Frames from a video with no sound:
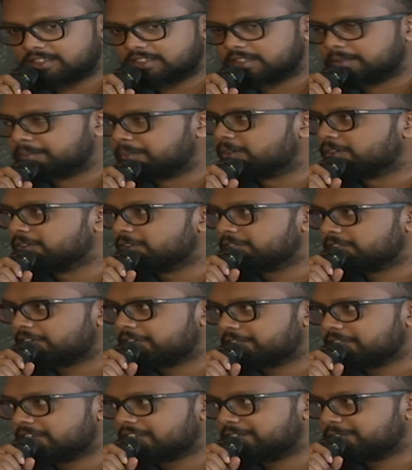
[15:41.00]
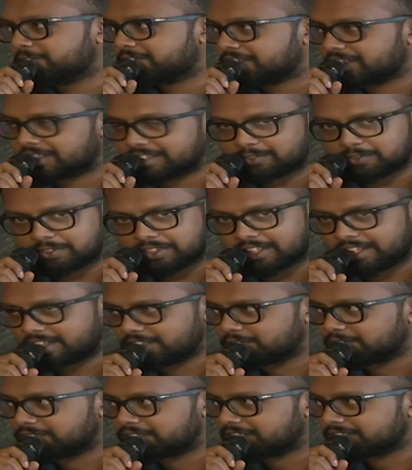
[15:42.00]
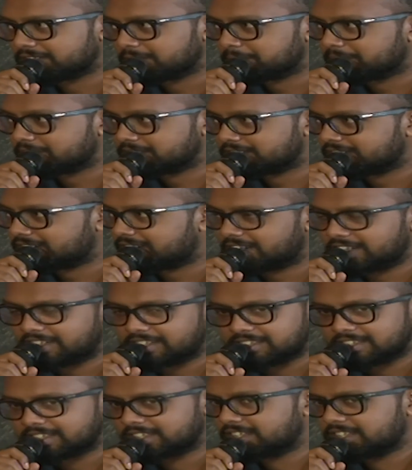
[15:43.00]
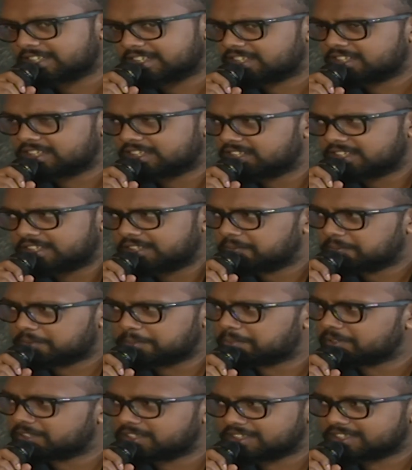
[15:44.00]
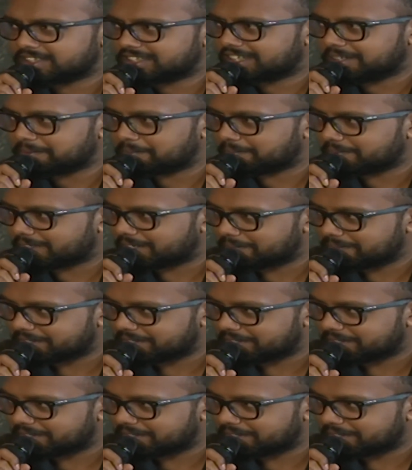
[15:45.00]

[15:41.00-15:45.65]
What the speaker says: the amount of FRU trucks were there during the Bursi rallies, people just keep coming